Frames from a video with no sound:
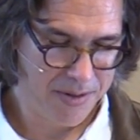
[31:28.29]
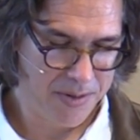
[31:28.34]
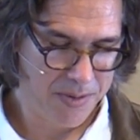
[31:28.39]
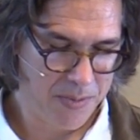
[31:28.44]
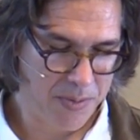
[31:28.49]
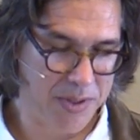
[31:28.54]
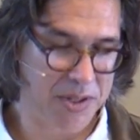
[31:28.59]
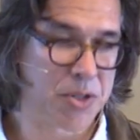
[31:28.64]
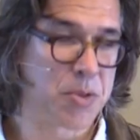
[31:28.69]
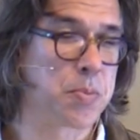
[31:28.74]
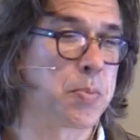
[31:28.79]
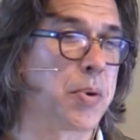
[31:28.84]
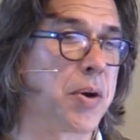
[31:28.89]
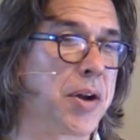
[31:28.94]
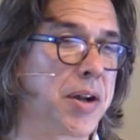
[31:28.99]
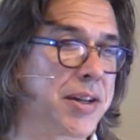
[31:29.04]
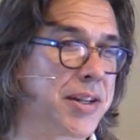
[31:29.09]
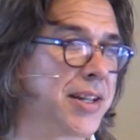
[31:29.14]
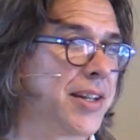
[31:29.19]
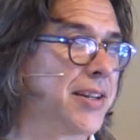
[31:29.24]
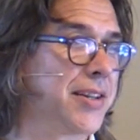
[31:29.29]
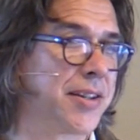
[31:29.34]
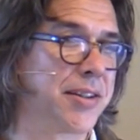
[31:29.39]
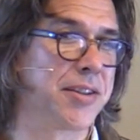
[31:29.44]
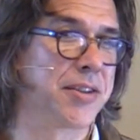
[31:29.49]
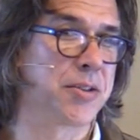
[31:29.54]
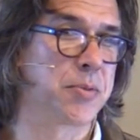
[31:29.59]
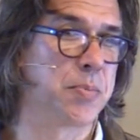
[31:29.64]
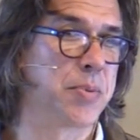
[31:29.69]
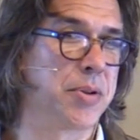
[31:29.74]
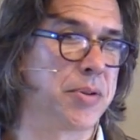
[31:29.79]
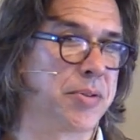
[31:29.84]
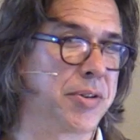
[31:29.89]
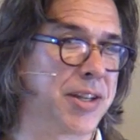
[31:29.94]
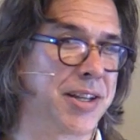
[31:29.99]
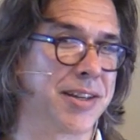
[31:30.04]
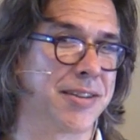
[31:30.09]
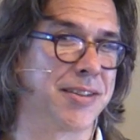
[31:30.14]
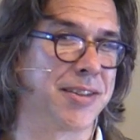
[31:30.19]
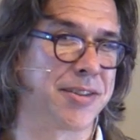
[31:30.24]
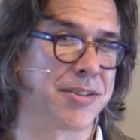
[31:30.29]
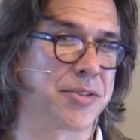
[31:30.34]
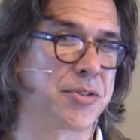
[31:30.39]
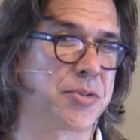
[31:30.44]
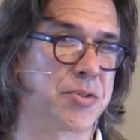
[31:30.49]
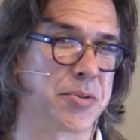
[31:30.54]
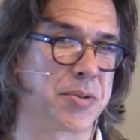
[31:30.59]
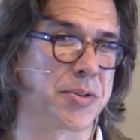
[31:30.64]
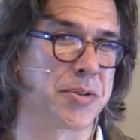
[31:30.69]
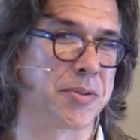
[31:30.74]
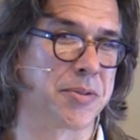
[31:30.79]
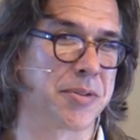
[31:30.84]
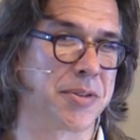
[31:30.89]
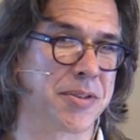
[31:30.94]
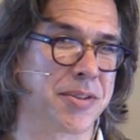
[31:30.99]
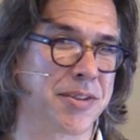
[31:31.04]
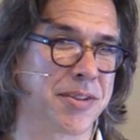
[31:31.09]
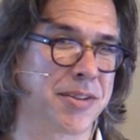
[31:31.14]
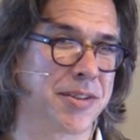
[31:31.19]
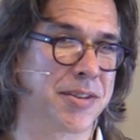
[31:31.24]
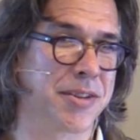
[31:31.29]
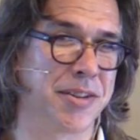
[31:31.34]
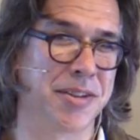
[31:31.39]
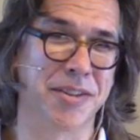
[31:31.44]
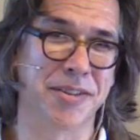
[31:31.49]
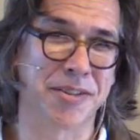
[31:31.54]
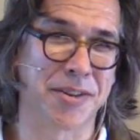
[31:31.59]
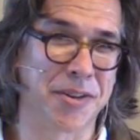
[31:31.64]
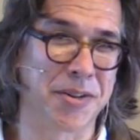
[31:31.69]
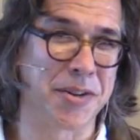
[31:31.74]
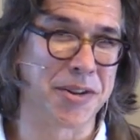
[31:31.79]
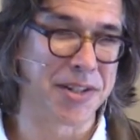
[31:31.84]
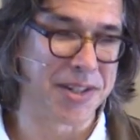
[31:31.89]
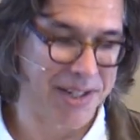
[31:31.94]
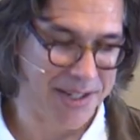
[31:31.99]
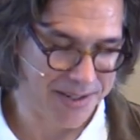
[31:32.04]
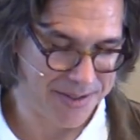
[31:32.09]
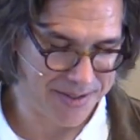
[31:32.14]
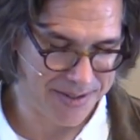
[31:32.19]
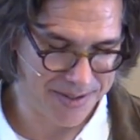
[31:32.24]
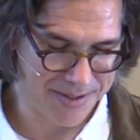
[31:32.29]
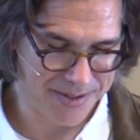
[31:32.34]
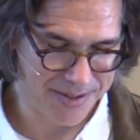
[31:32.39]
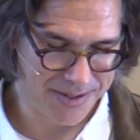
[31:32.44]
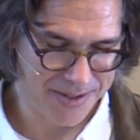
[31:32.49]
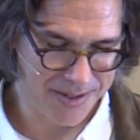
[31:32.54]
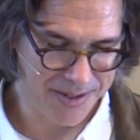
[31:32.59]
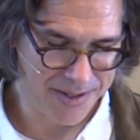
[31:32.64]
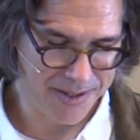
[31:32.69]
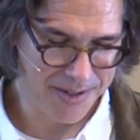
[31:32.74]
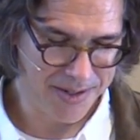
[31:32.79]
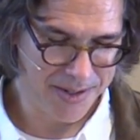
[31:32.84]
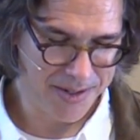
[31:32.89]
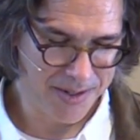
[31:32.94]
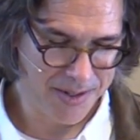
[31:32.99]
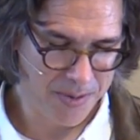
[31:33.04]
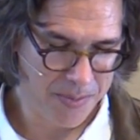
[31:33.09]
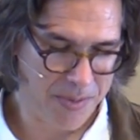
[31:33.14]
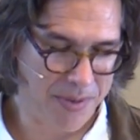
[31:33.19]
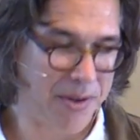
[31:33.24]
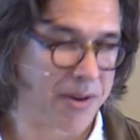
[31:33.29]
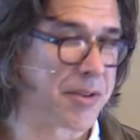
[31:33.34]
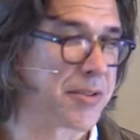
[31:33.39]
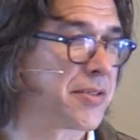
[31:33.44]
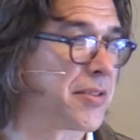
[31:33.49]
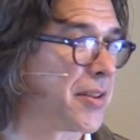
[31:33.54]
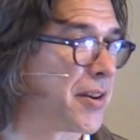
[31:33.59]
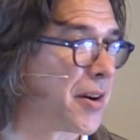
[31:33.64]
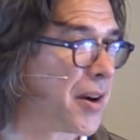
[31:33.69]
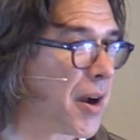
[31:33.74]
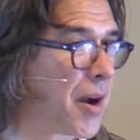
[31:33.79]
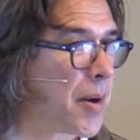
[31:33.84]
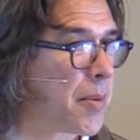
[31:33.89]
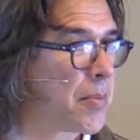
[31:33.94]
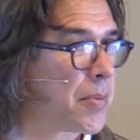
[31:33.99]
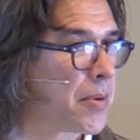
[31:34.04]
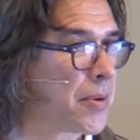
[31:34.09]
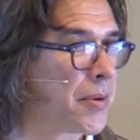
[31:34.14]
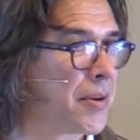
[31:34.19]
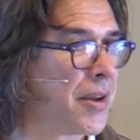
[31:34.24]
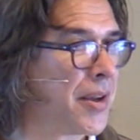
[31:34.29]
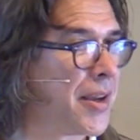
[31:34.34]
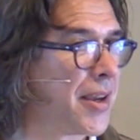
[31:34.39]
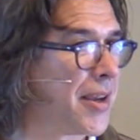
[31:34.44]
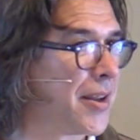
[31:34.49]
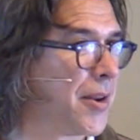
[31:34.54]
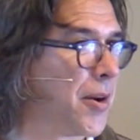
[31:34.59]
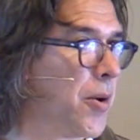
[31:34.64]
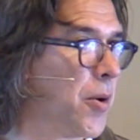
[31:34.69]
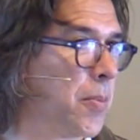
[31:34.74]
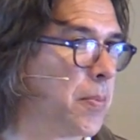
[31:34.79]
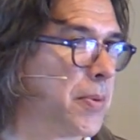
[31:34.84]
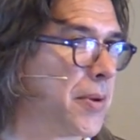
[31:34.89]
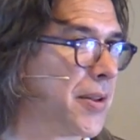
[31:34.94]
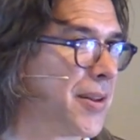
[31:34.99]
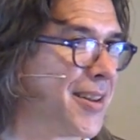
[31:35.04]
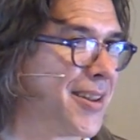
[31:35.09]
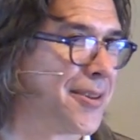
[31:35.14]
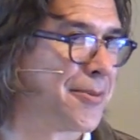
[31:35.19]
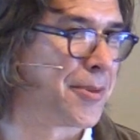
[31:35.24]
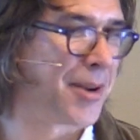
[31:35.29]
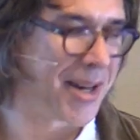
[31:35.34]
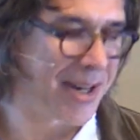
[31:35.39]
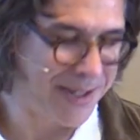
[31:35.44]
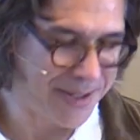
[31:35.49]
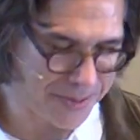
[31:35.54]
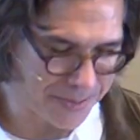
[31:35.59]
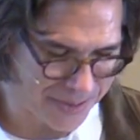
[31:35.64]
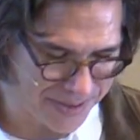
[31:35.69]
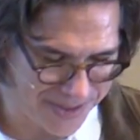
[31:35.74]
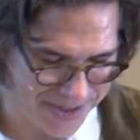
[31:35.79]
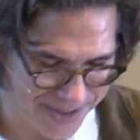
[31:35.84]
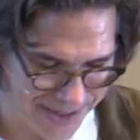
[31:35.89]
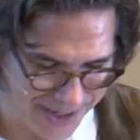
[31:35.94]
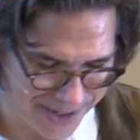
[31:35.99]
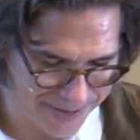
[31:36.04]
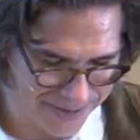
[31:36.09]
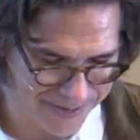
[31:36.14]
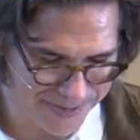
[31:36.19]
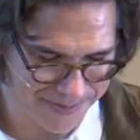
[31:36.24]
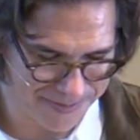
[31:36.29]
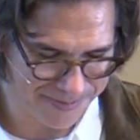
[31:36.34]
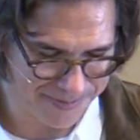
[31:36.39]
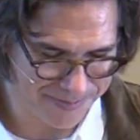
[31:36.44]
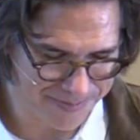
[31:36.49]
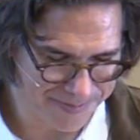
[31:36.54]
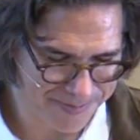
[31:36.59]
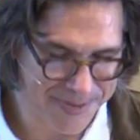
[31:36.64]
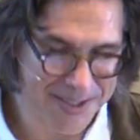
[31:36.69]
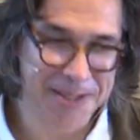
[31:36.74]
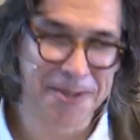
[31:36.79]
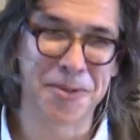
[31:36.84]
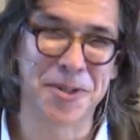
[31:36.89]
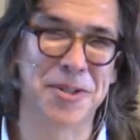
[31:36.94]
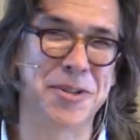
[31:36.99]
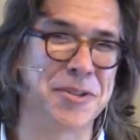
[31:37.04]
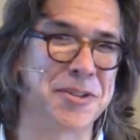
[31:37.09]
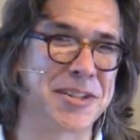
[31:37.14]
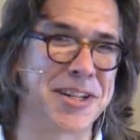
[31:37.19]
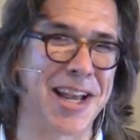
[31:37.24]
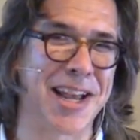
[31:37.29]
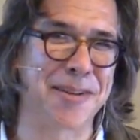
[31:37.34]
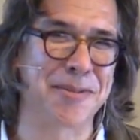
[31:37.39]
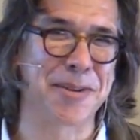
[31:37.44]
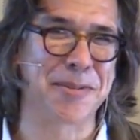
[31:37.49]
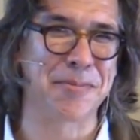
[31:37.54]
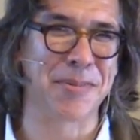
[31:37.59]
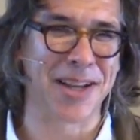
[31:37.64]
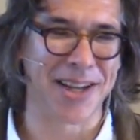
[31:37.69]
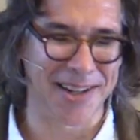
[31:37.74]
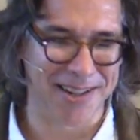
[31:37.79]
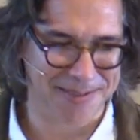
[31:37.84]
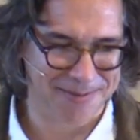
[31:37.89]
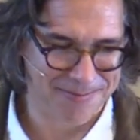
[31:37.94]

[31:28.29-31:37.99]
responding to this beauty and this truth to this goodness with hearts that are humble and open and ready to receive. Would you stand with me?